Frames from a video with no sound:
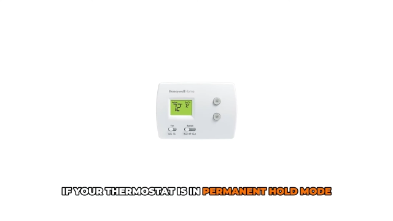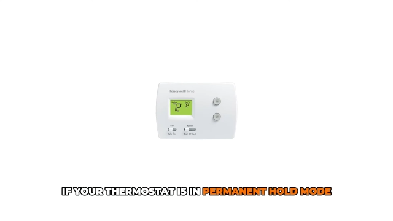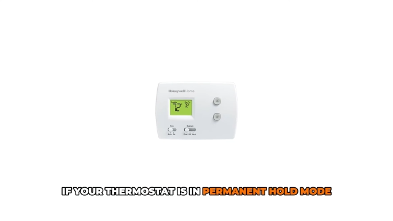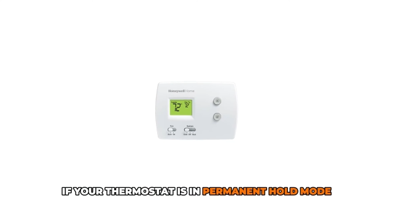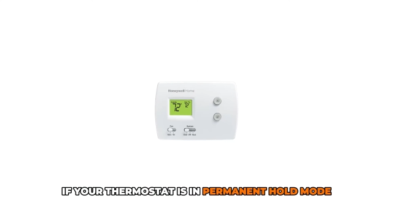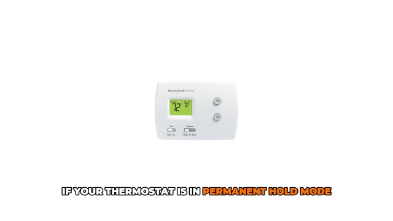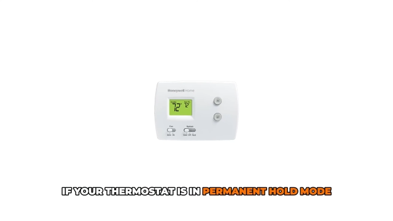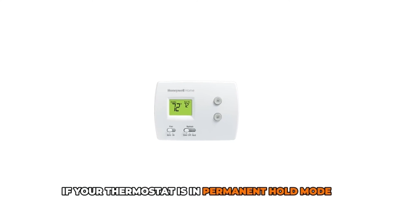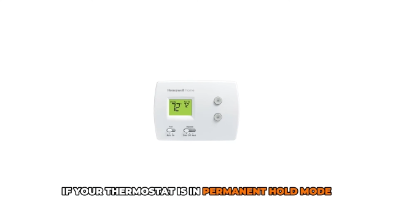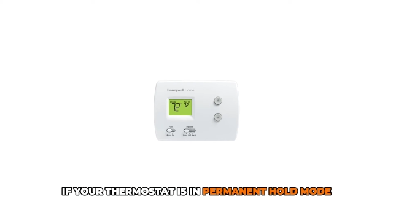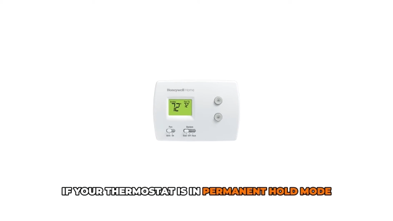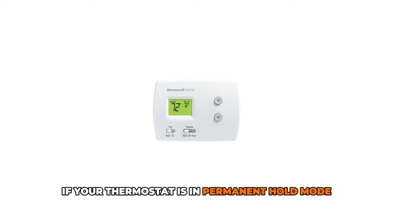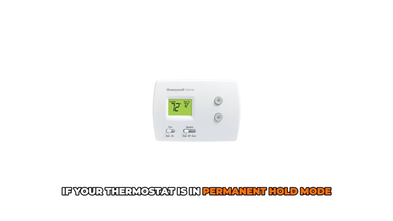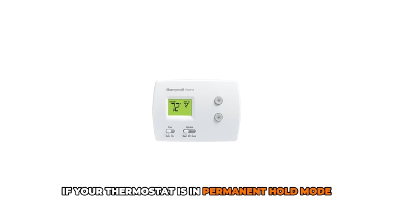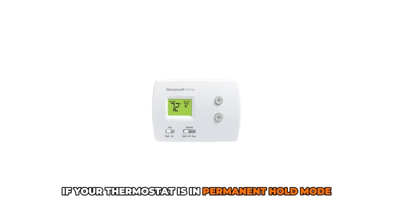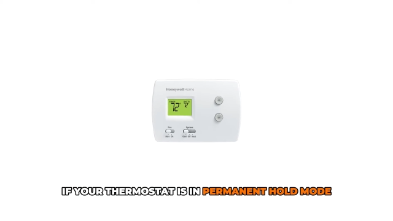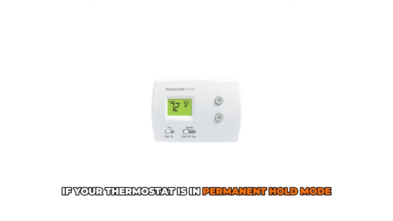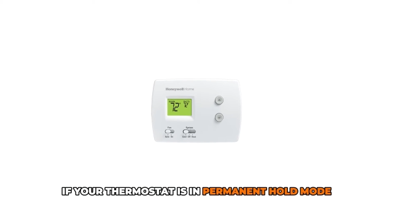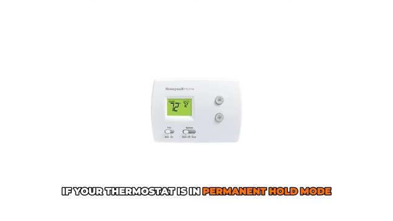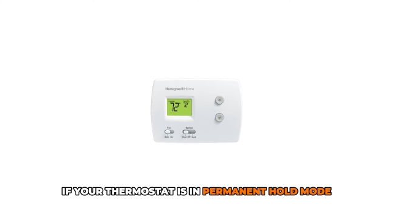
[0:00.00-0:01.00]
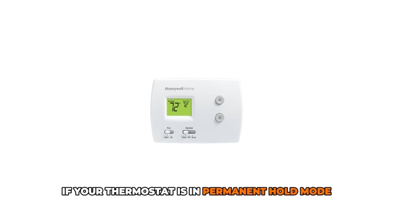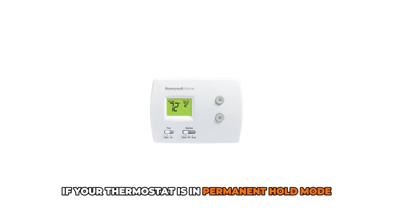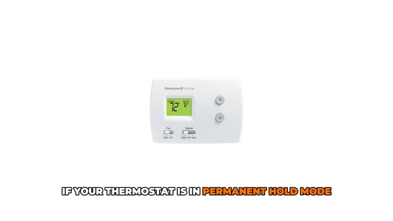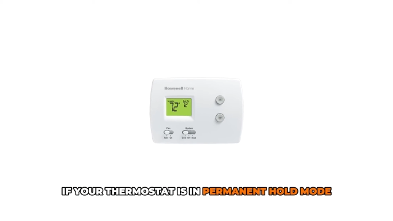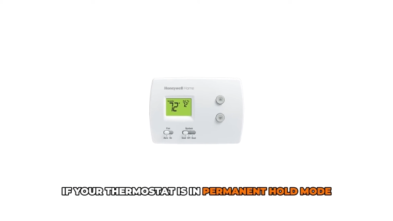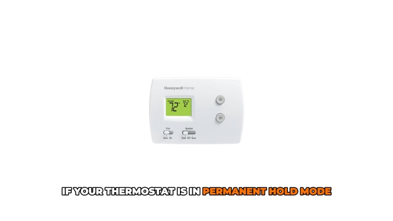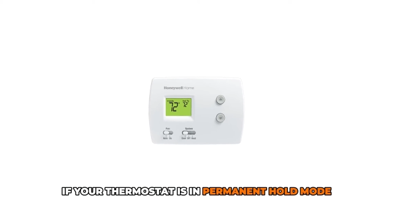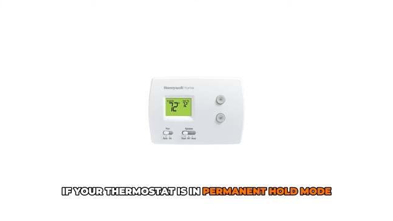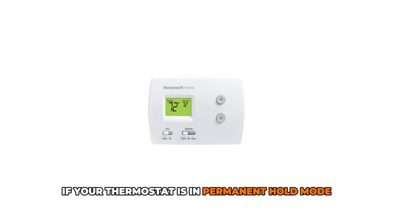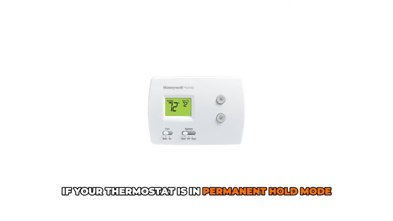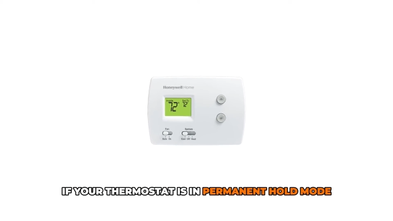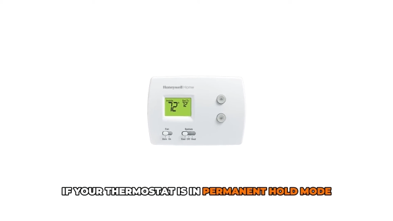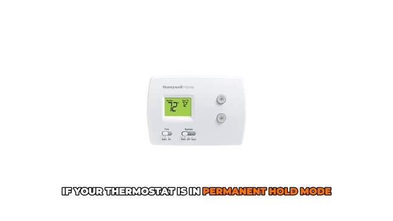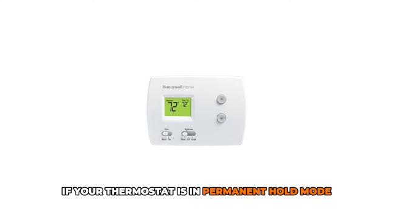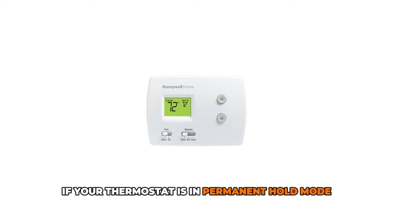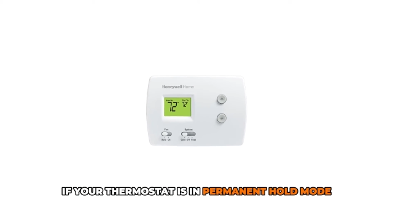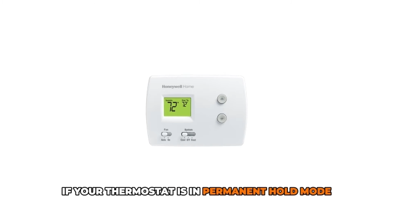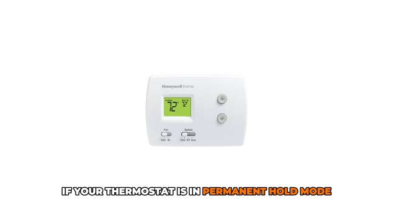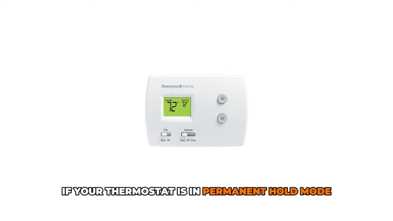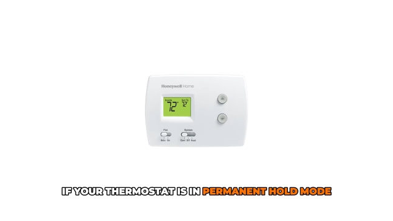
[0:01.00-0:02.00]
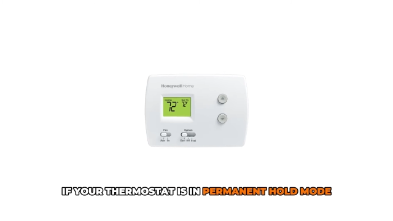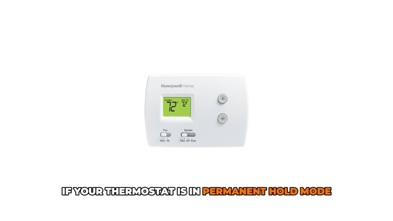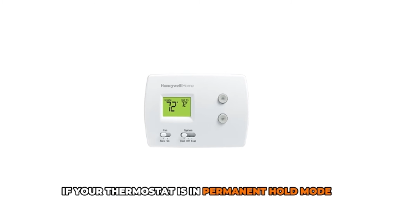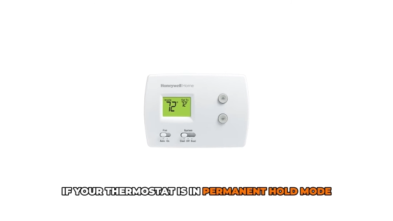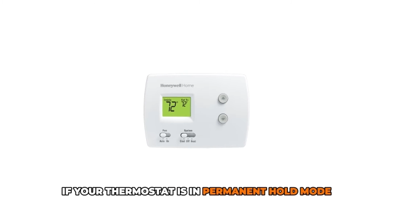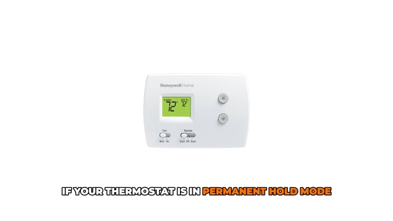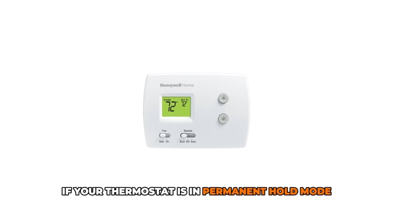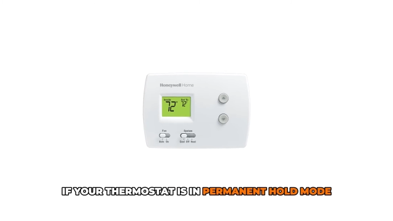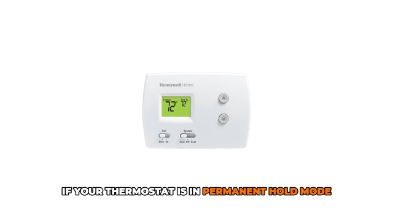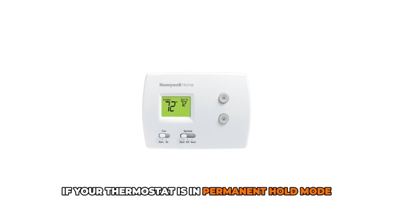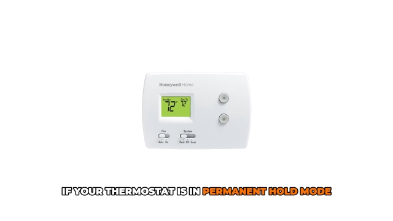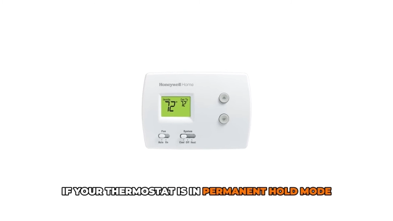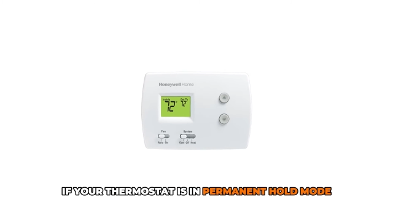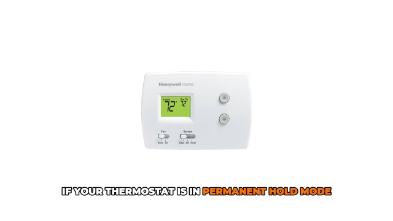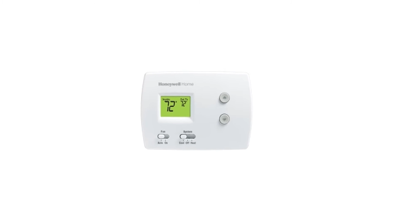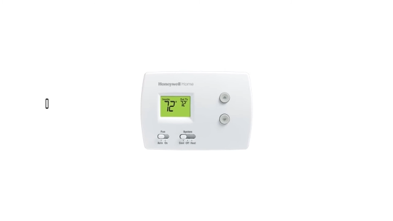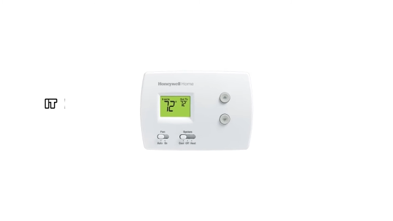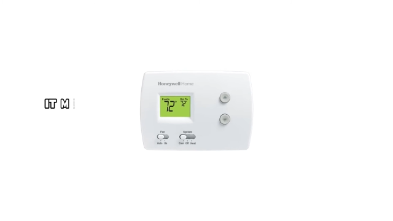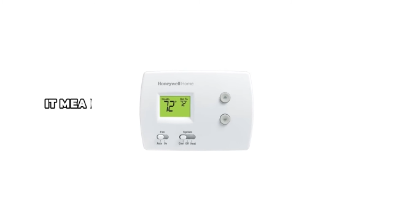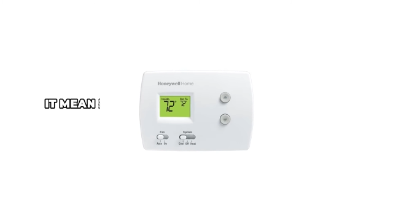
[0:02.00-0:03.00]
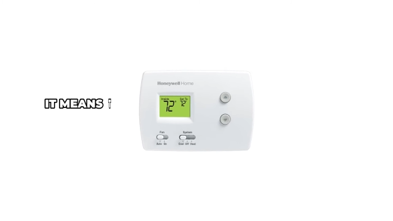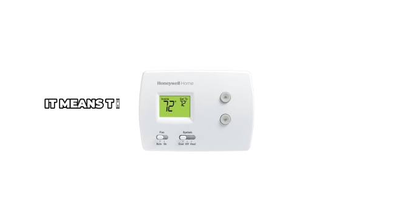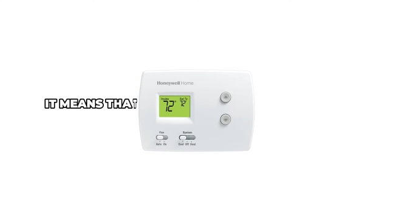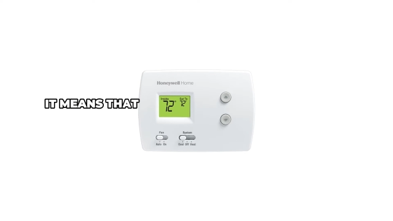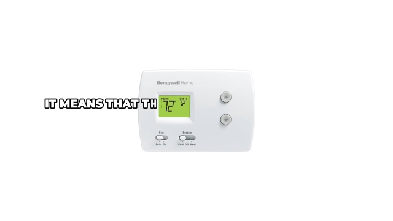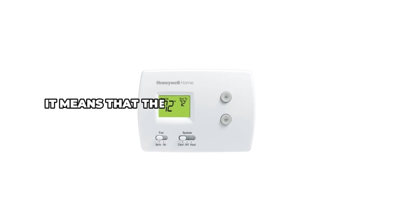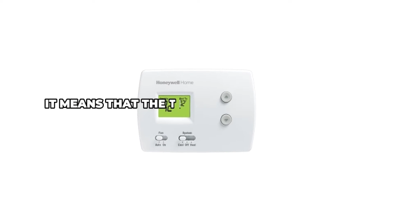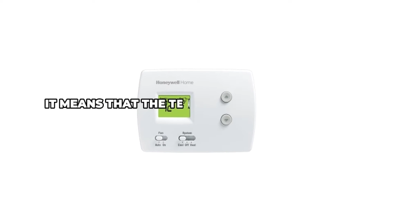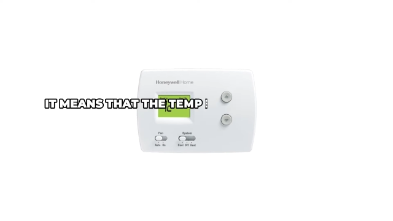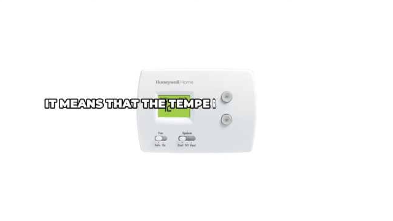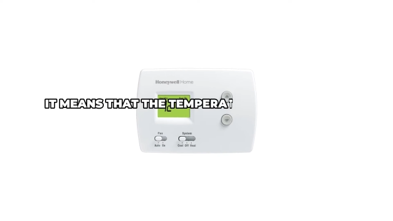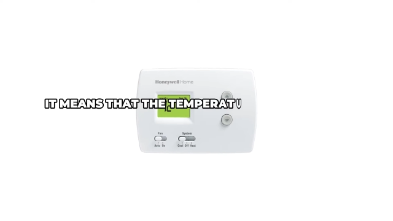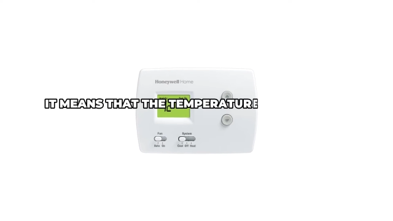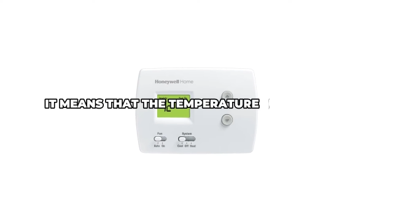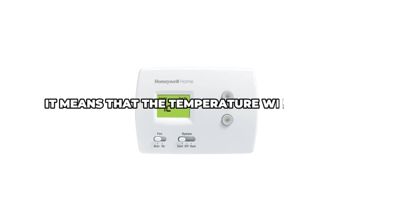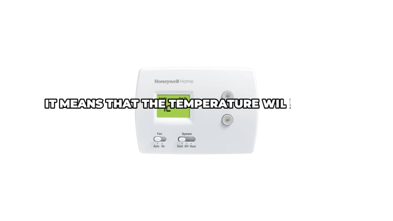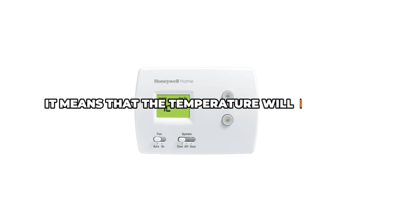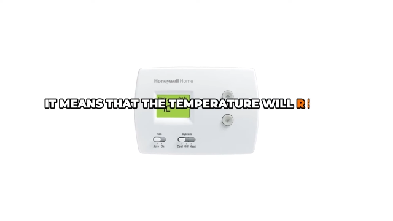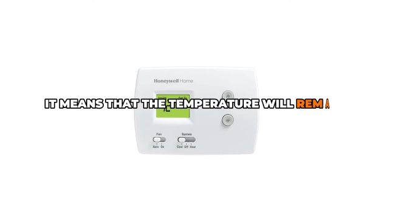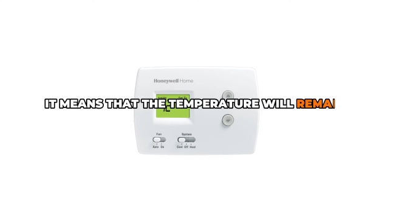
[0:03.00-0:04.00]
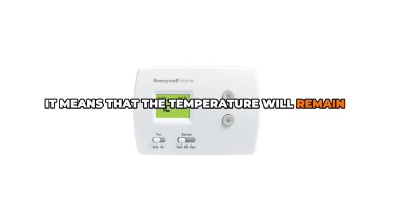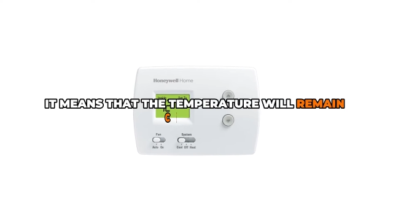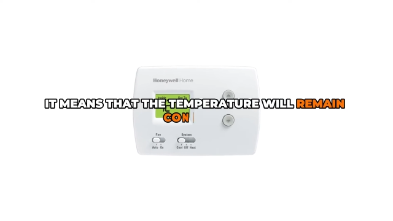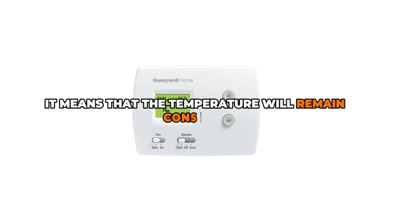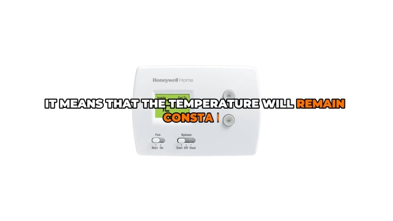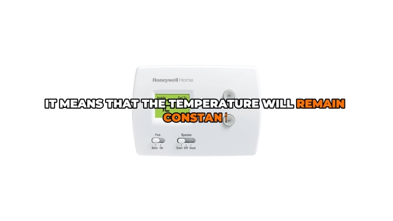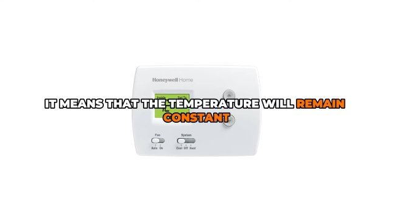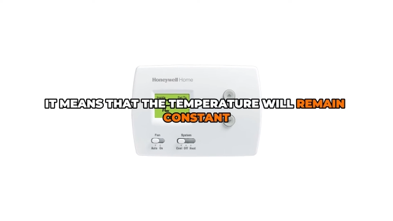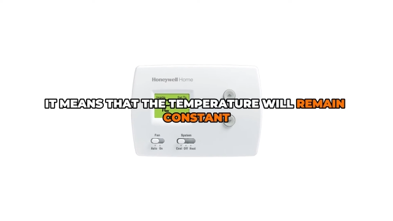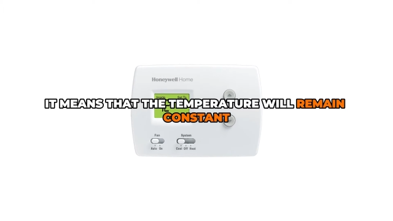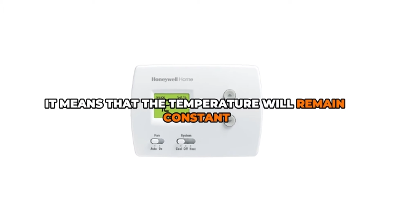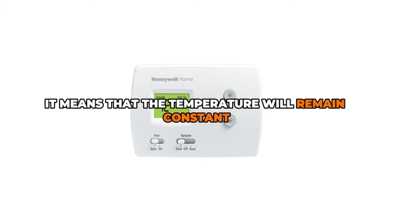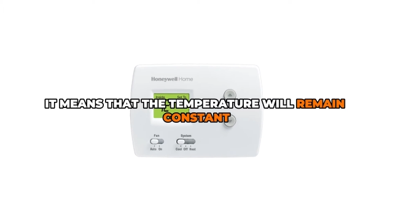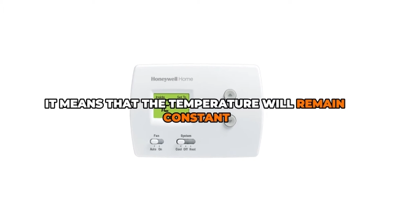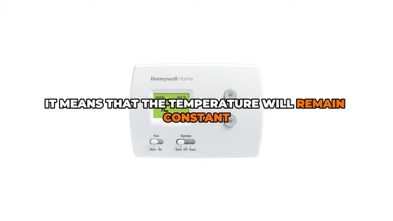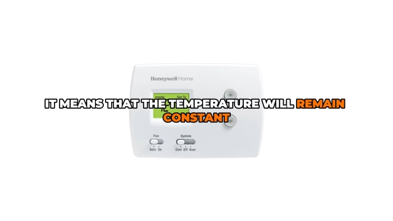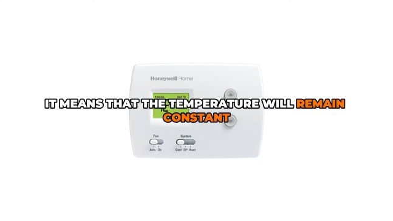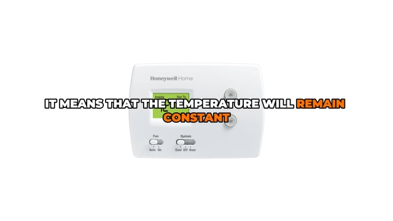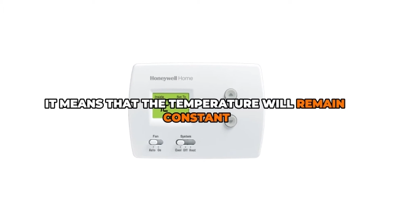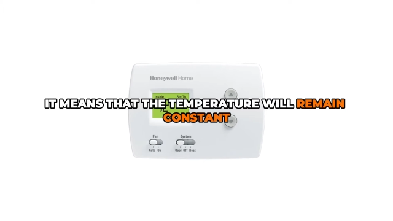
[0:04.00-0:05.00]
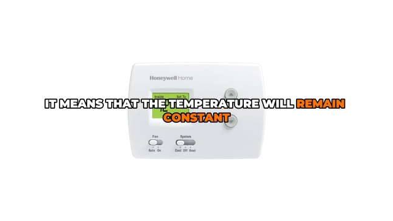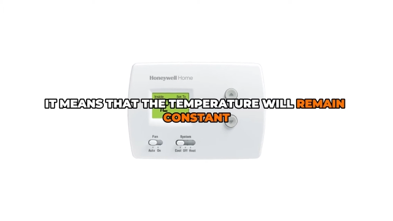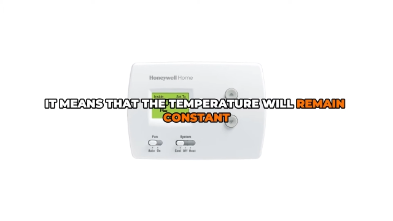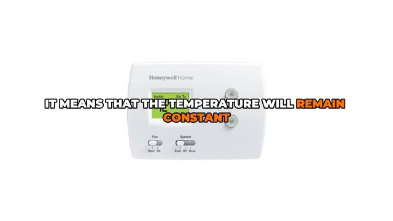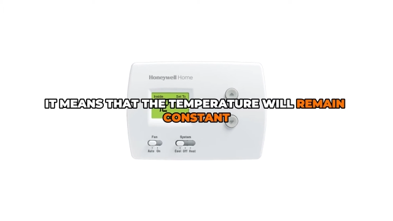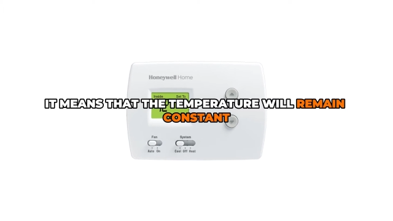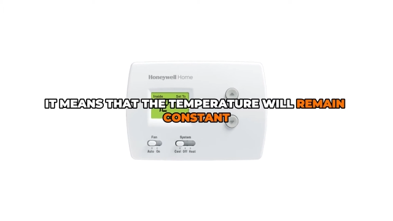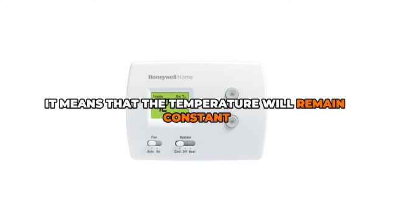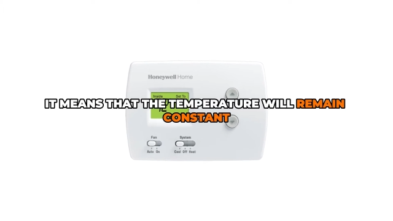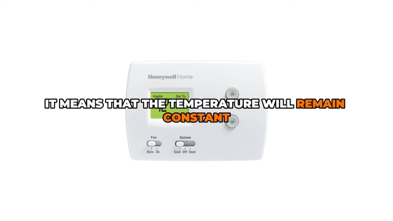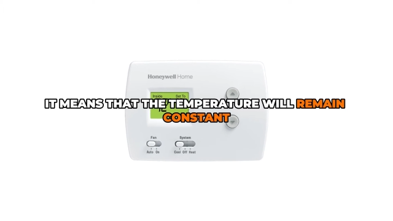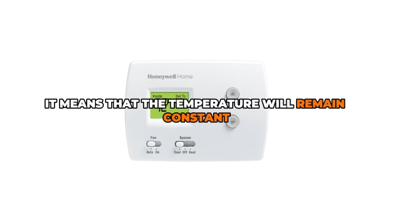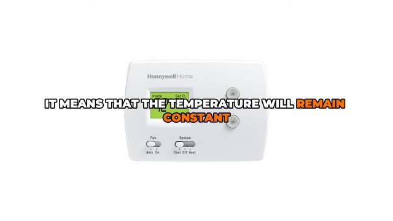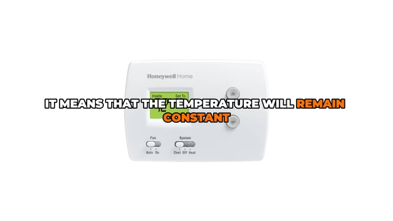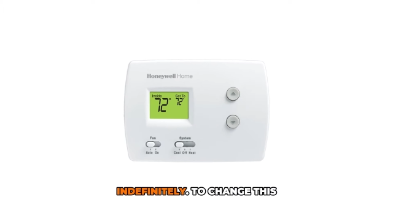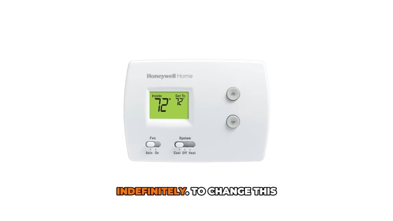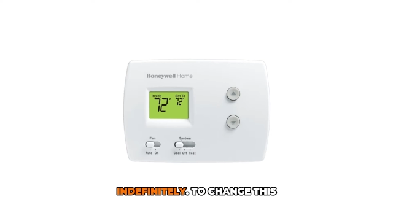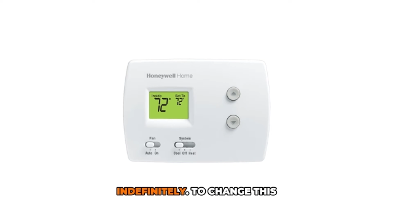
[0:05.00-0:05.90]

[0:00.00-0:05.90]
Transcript: No face is visible, so there are no lips to read.